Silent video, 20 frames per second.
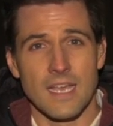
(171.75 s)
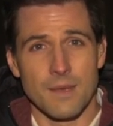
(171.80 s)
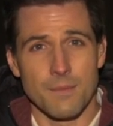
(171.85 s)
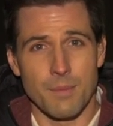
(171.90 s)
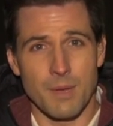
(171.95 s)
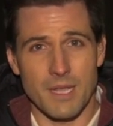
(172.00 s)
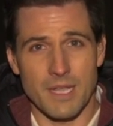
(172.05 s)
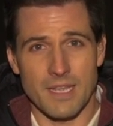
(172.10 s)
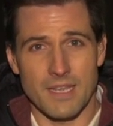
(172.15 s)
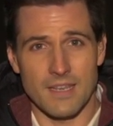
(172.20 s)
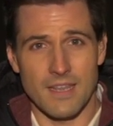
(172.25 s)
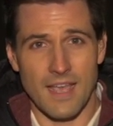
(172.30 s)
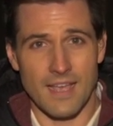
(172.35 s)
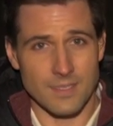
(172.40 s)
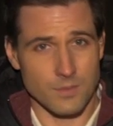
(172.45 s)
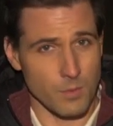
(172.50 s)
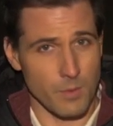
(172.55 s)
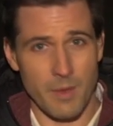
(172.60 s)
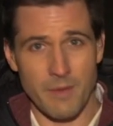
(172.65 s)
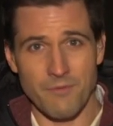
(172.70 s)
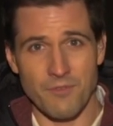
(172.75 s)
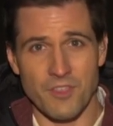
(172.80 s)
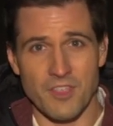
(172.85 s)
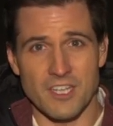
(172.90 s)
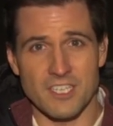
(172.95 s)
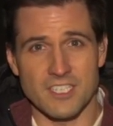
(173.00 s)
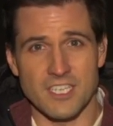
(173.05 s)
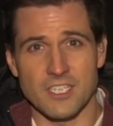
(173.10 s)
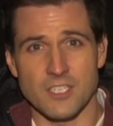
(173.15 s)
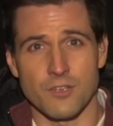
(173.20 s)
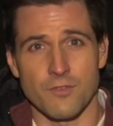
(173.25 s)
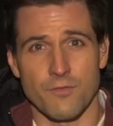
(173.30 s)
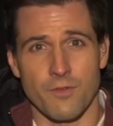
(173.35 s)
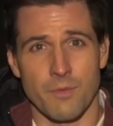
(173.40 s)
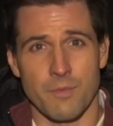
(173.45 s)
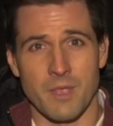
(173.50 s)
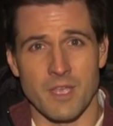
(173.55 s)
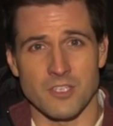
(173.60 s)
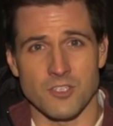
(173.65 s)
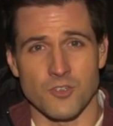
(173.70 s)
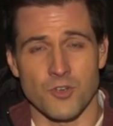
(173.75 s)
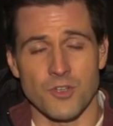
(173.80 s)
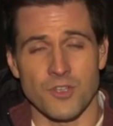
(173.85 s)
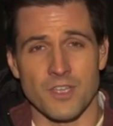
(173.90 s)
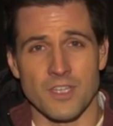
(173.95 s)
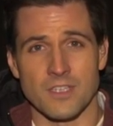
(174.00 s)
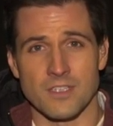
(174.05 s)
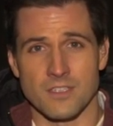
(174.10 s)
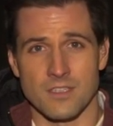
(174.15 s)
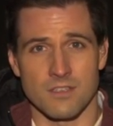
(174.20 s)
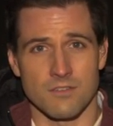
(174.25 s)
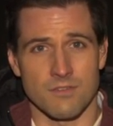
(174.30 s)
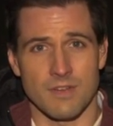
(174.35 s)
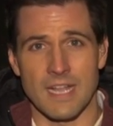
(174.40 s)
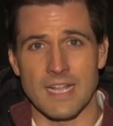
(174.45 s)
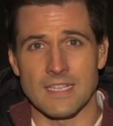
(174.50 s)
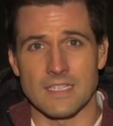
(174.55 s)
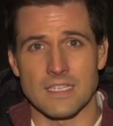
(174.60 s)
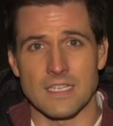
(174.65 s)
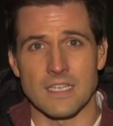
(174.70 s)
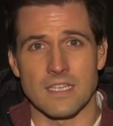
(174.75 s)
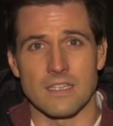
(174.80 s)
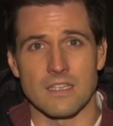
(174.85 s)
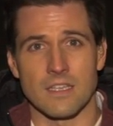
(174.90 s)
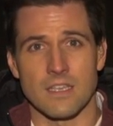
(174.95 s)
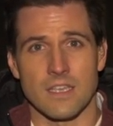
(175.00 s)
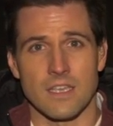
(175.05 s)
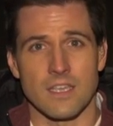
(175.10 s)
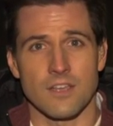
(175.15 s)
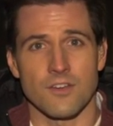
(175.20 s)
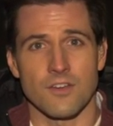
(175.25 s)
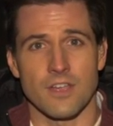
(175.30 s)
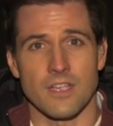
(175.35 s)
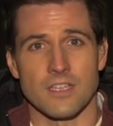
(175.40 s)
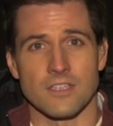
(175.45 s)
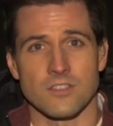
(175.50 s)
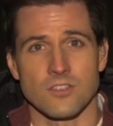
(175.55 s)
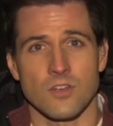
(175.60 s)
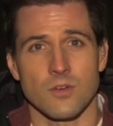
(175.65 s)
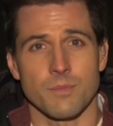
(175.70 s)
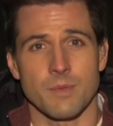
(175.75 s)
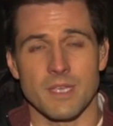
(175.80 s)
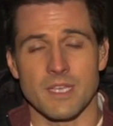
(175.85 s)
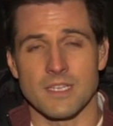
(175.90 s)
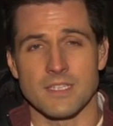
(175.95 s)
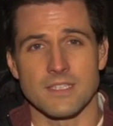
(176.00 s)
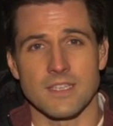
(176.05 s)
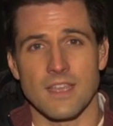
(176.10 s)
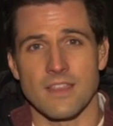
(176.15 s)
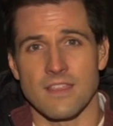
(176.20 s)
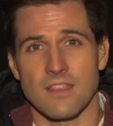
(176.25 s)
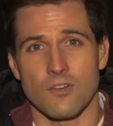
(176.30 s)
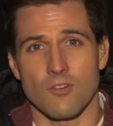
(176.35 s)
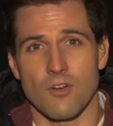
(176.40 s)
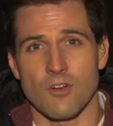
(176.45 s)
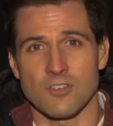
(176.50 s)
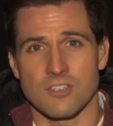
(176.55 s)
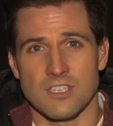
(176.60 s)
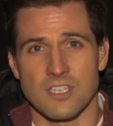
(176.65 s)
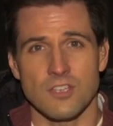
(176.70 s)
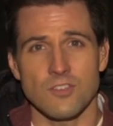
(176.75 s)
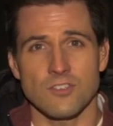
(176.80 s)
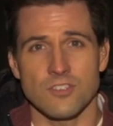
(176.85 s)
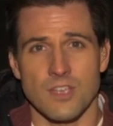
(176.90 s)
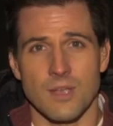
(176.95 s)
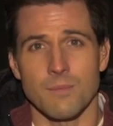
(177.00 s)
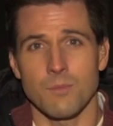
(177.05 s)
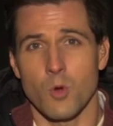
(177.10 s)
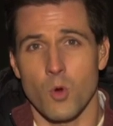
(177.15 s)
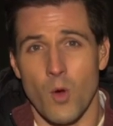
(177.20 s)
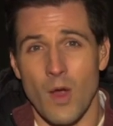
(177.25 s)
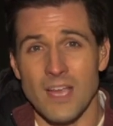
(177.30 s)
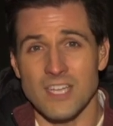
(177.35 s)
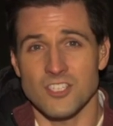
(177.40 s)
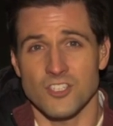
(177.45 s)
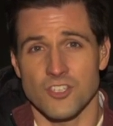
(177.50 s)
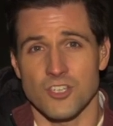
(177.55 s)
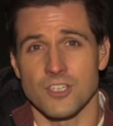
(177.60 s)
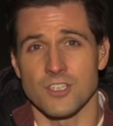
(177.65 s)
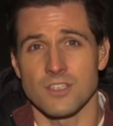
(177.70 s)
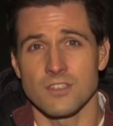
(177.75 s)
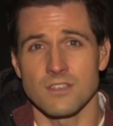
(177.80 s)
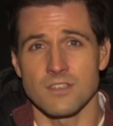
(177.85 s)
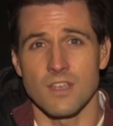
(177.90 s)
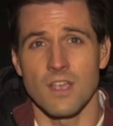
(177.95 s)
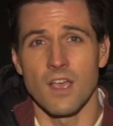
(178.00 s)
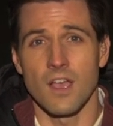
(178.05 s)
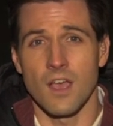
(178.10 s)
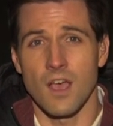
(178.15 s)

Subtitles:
But as we wait for the decision from the Australians, the reality here in Serbia is that there are still some questions